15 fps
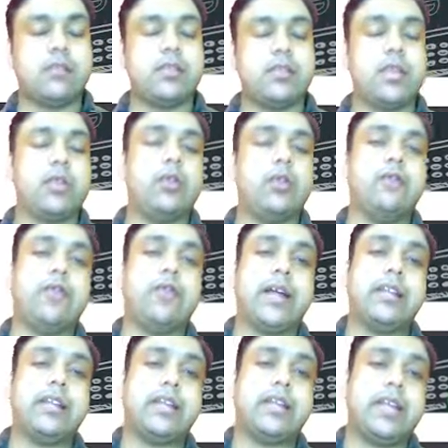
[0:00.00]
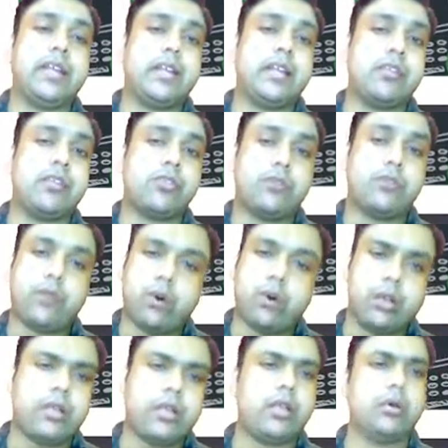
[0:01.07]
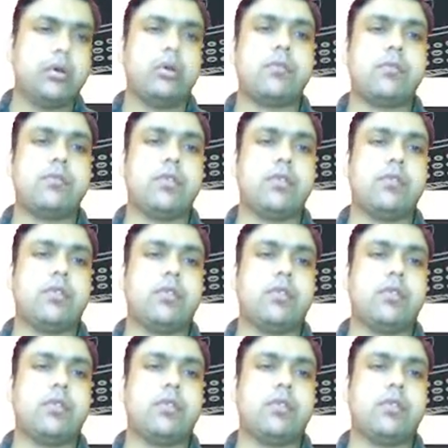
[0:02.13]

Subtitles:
There you will find the details of all the courses.